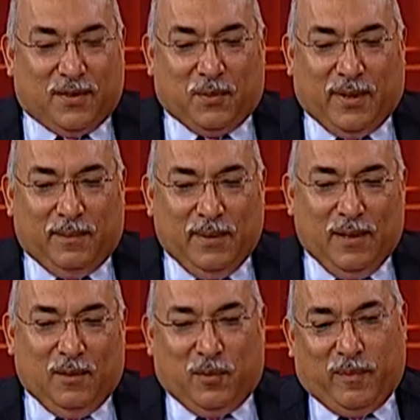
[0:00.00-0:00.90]
us well.
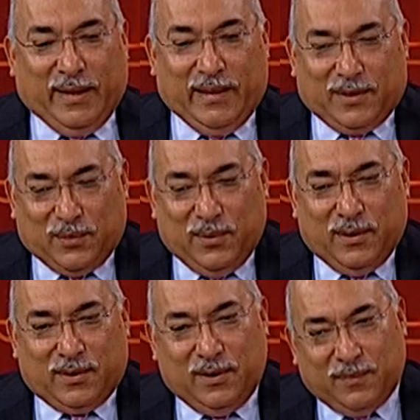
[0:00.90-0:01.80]
We're right next to
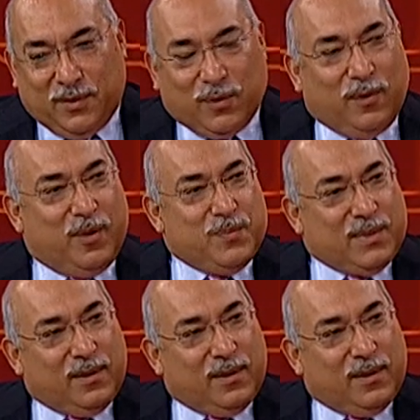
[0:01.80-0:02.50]
yeshiva dorms,